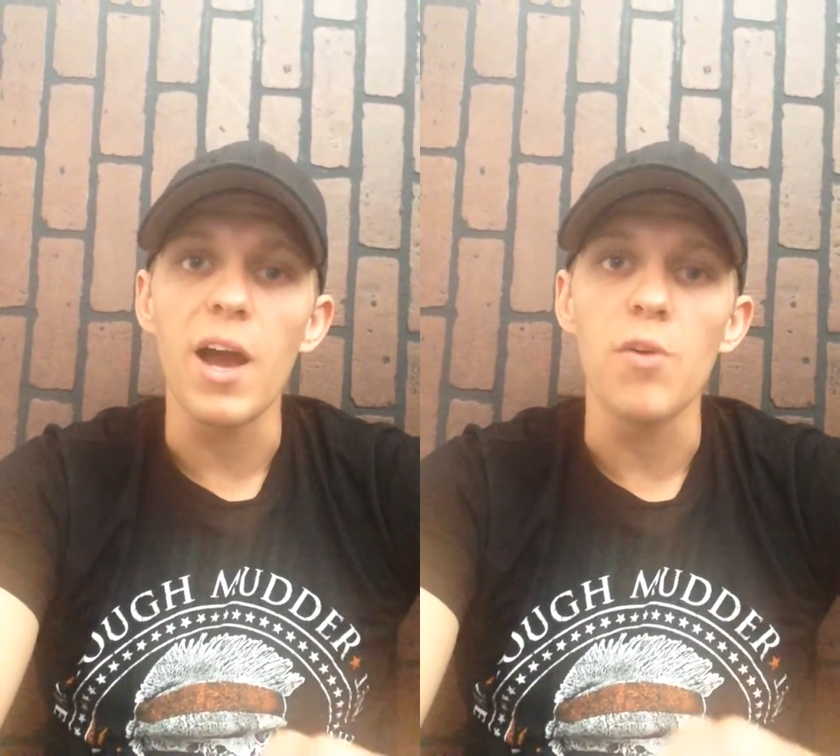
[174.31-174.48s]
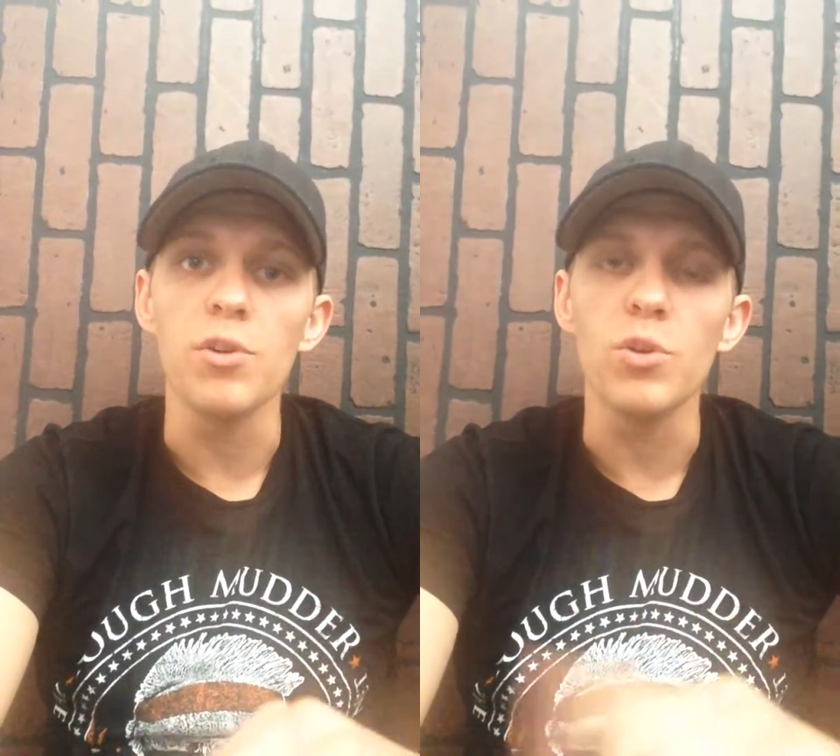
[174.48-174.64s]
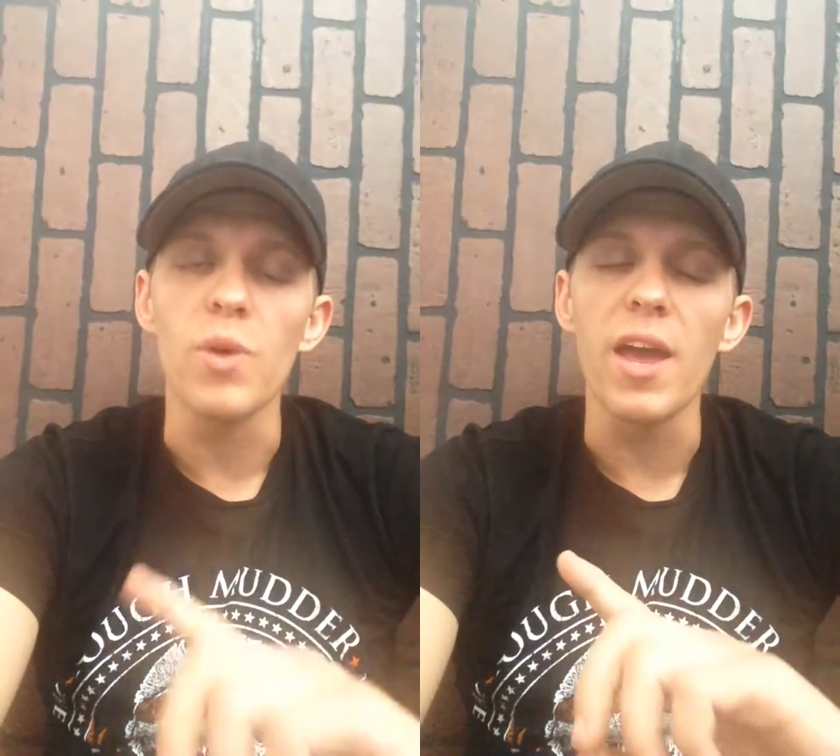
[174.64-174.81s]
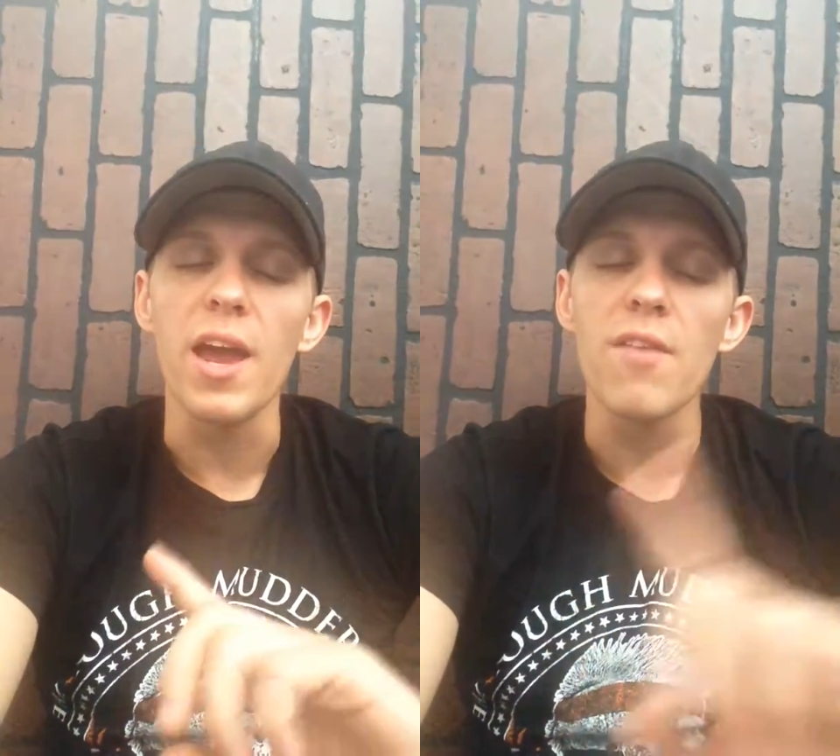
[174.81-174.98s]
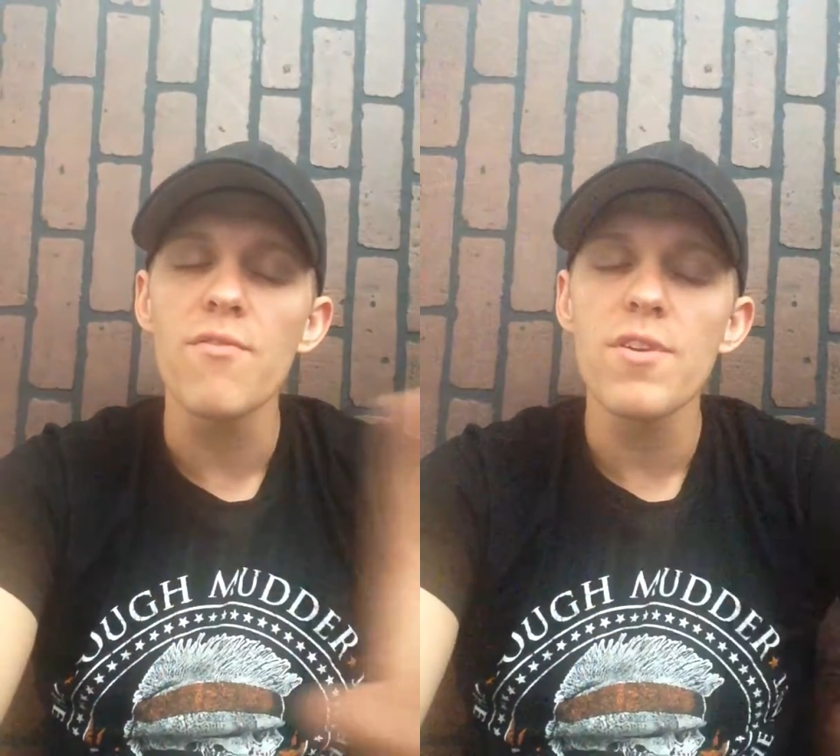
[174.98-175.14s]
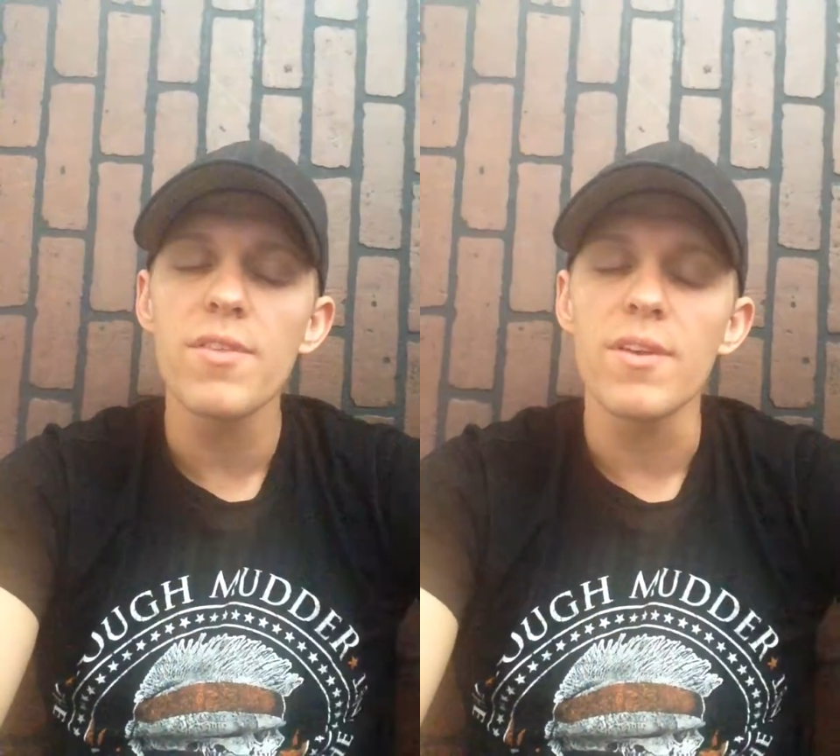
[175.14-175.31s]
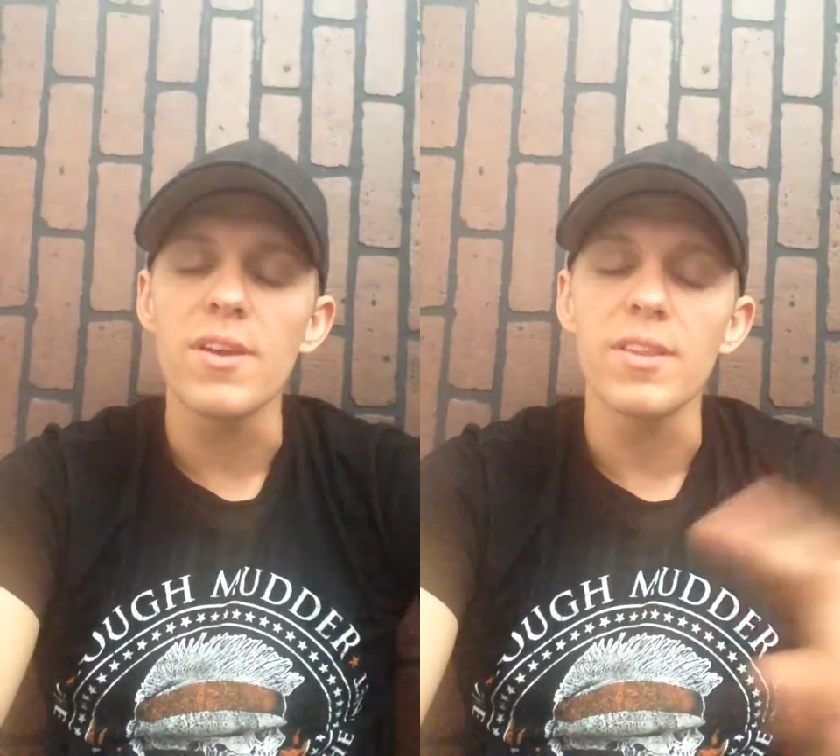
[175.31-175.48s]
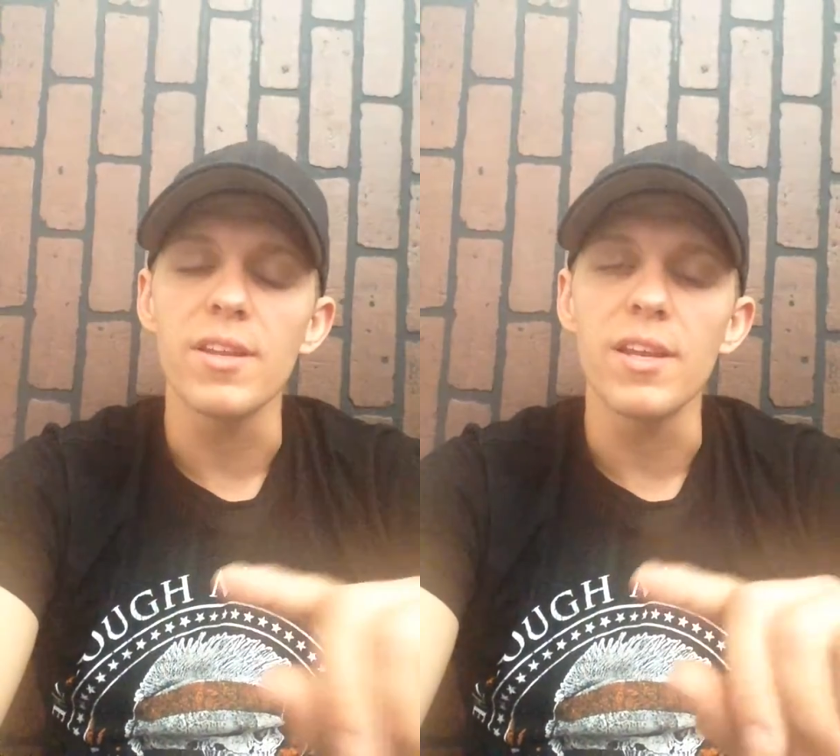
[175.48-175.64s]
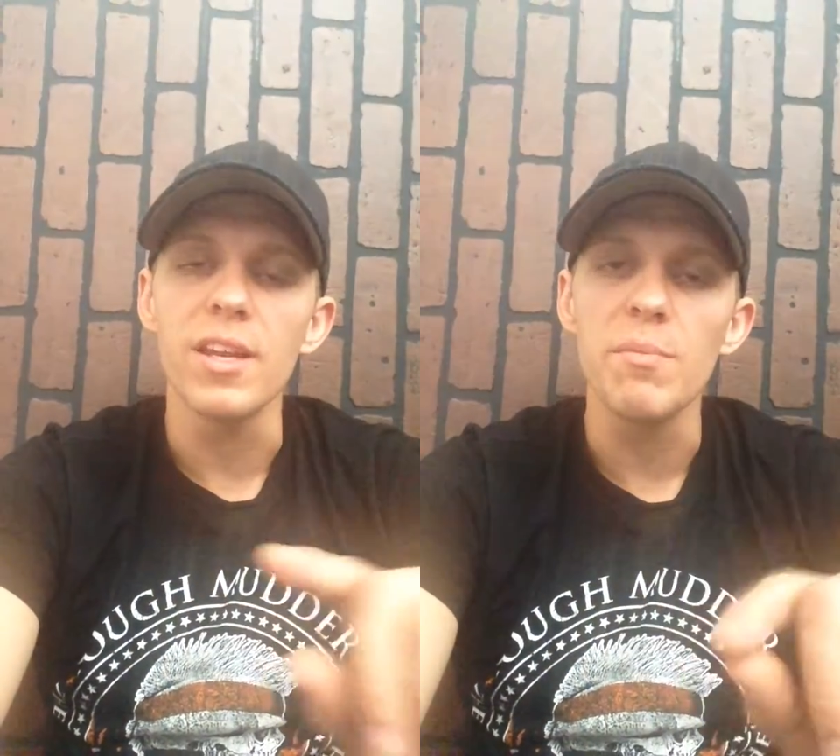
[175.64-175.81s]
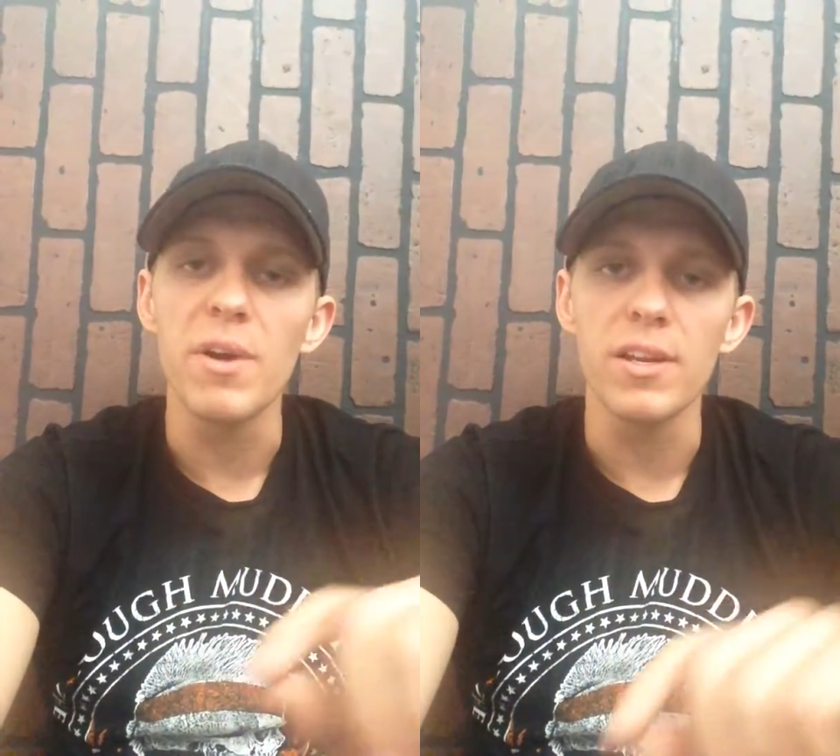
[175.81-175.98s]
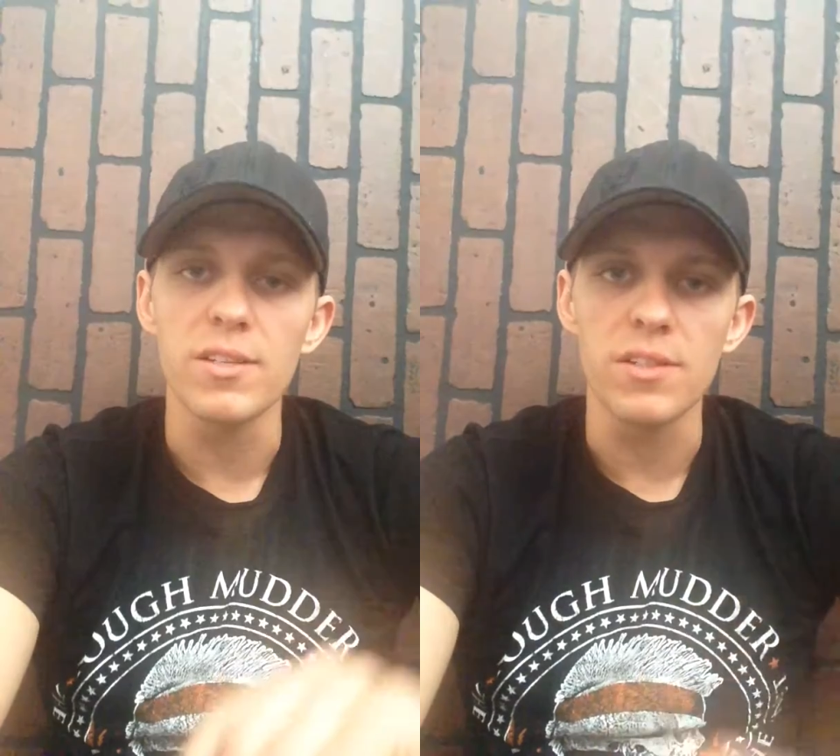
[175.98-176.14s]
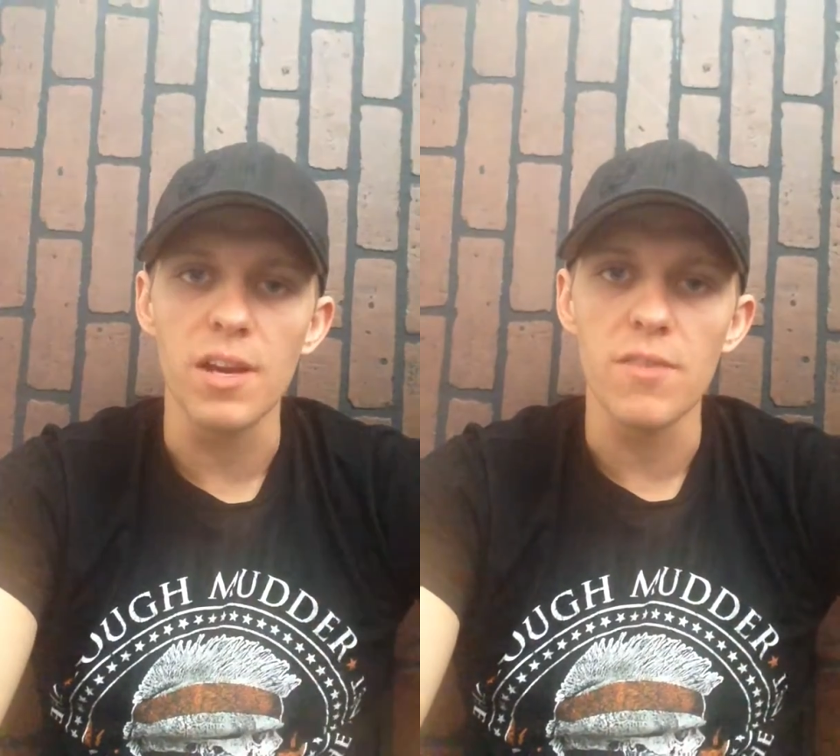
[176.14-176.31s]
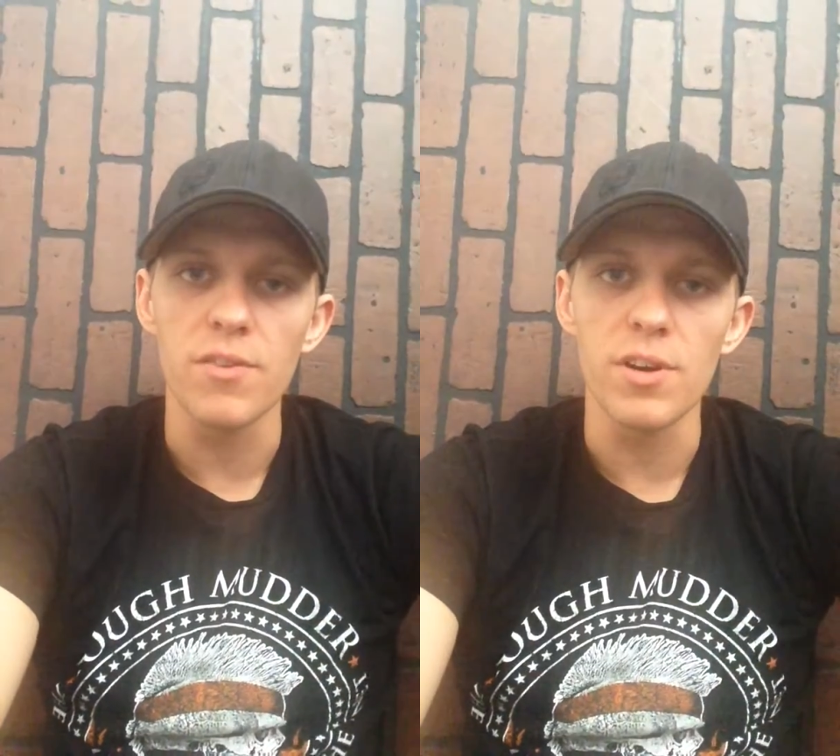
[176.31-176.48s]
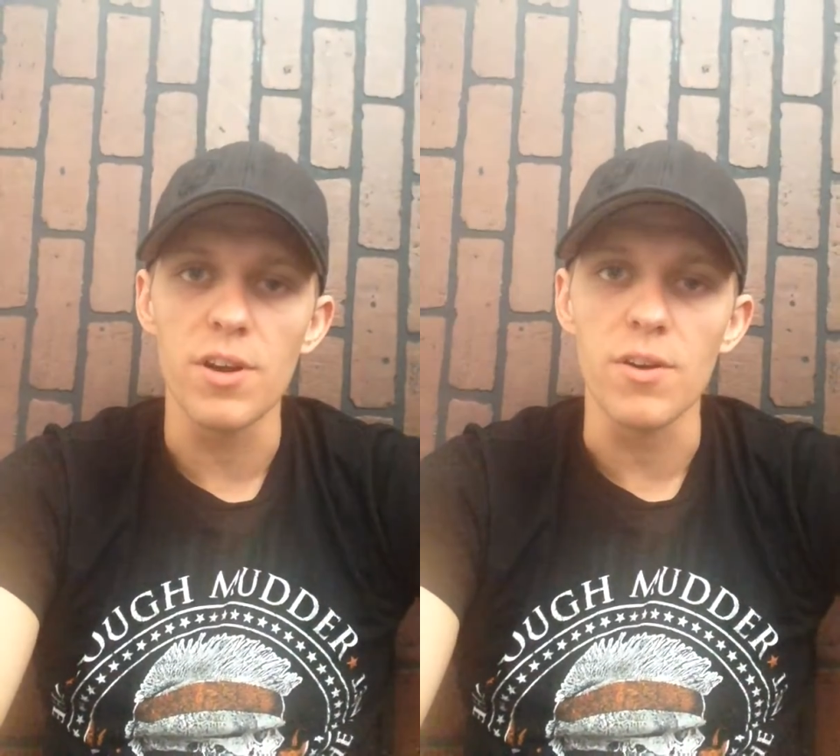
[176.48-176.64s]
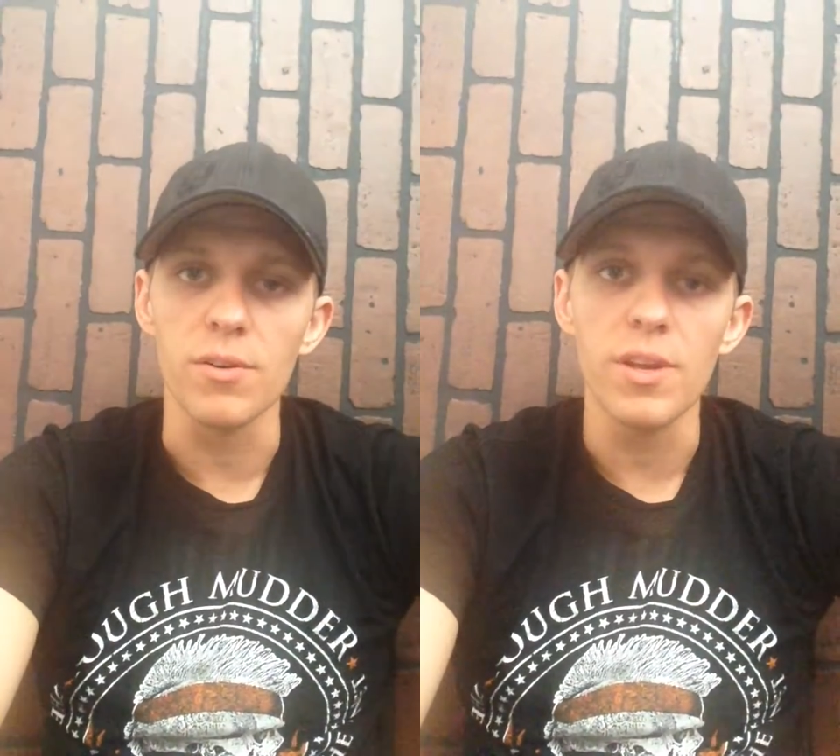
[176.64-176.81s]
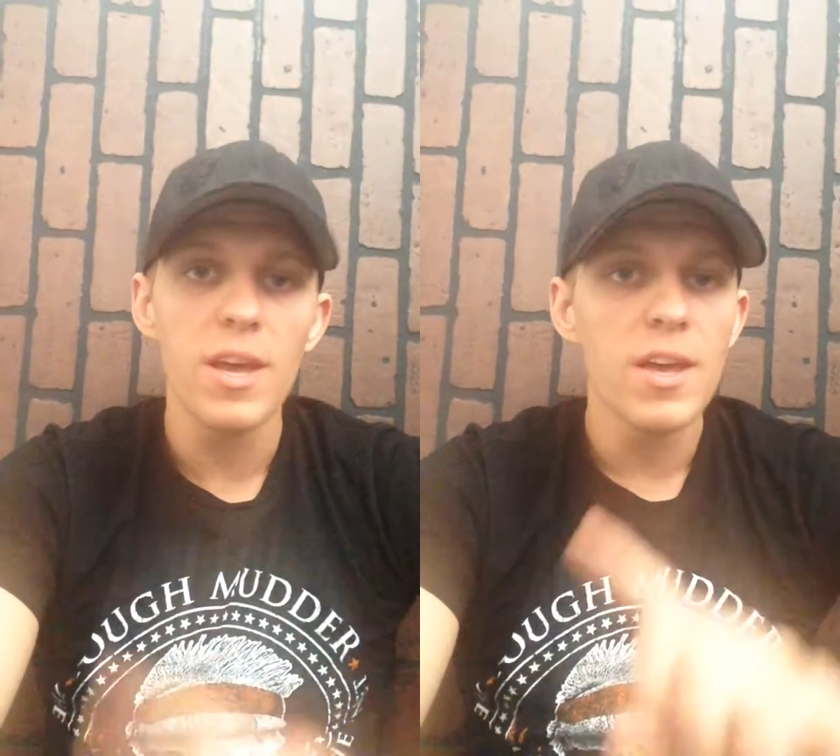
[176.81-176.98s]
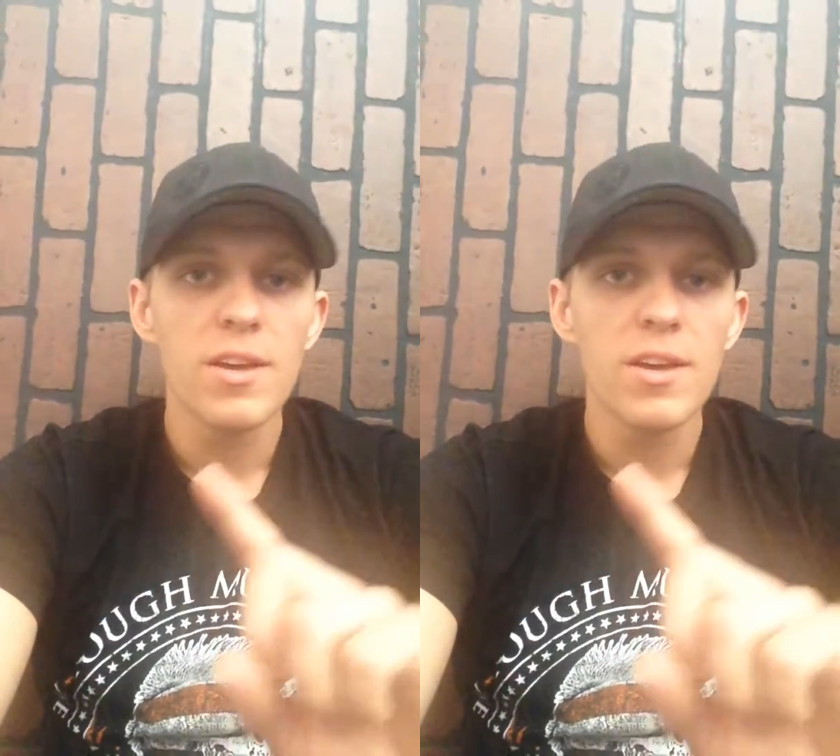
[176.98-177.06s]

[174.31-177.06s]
outdo everything that anybody has ever known